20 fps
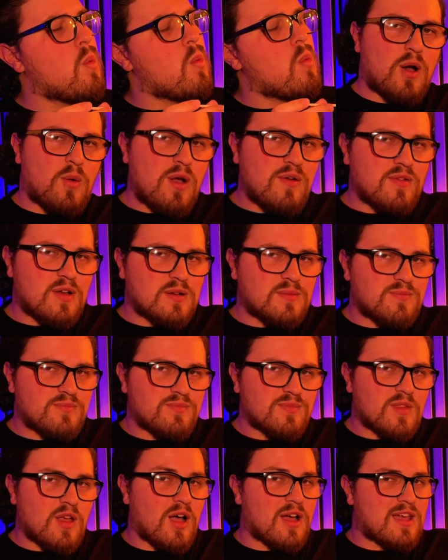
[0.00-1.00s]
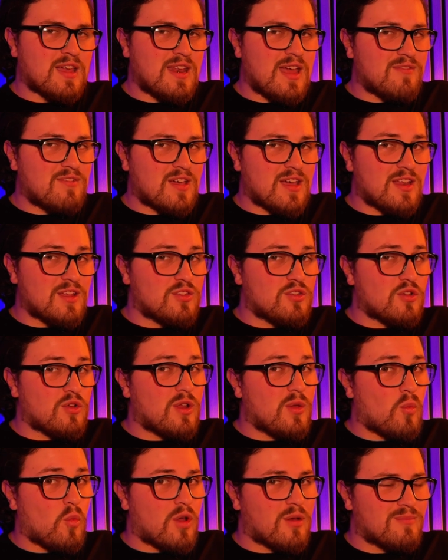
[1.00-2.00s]
However, I can never get it
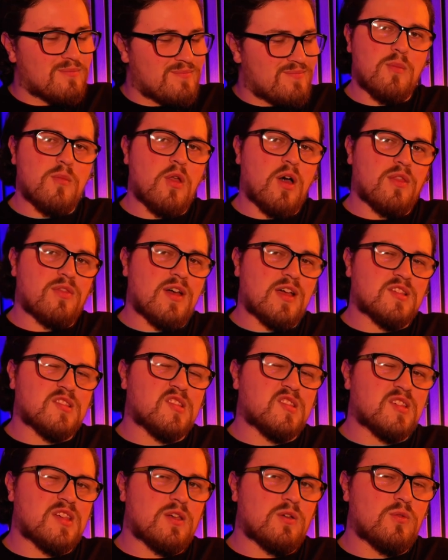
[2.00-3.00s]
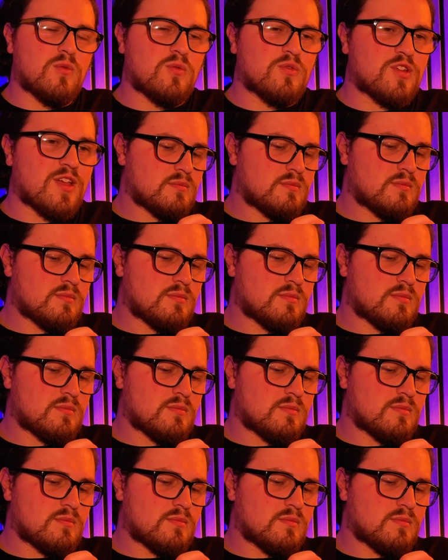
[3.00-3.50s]
done in one. I'm not that skilled.